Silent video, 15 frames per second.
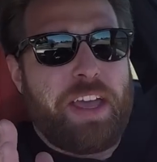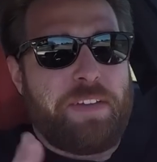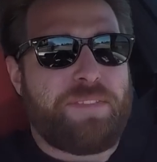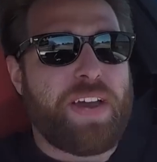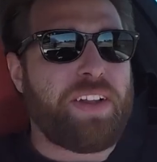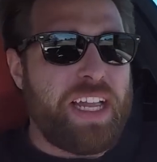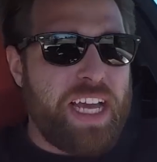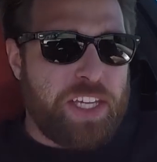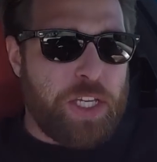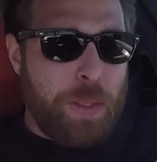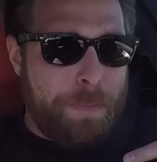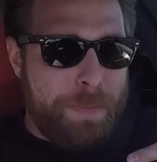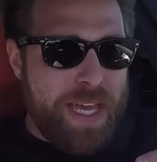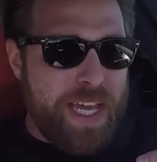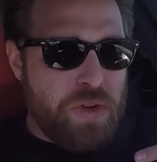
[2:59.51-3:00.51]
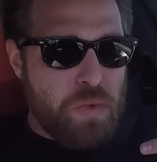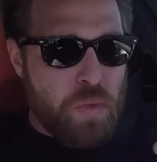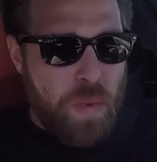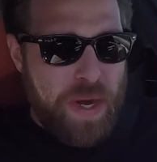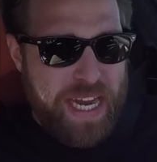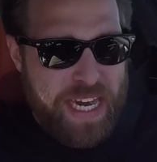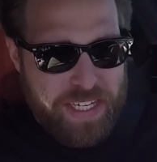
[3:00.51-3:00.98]
felt like your big
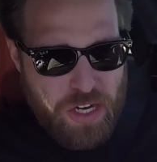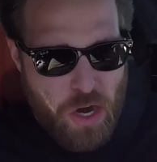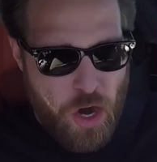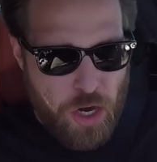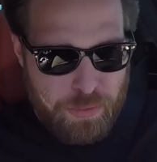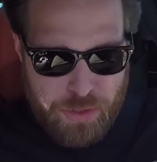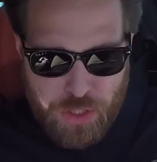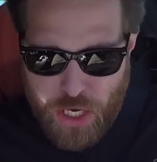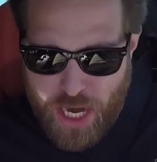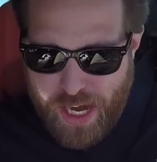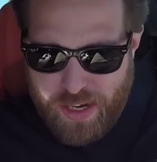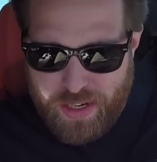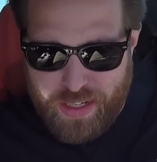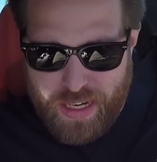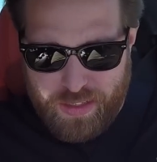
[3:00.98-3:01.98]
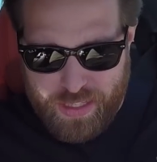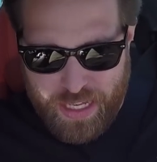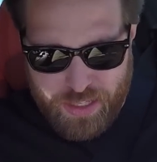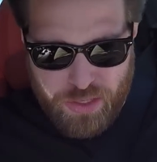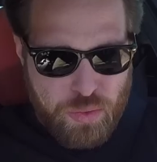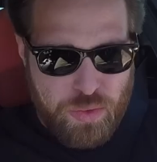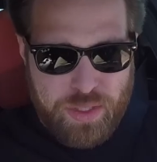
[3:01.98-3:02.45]
winged armchair
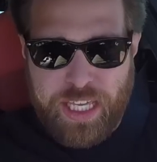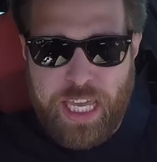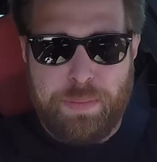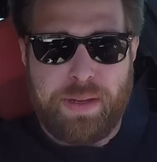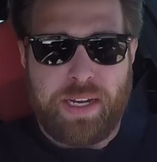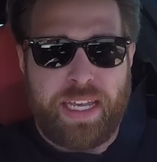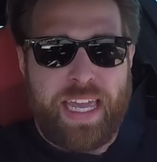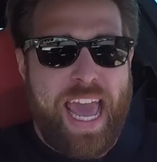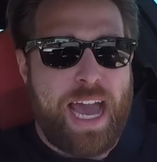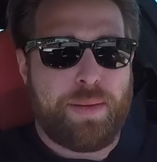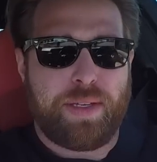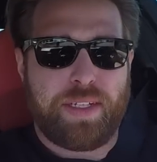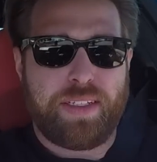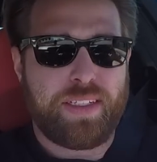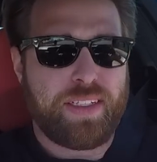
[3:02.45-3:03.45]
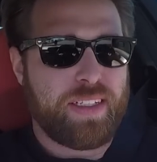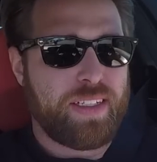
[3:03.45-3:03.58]
that would keep in a cabin.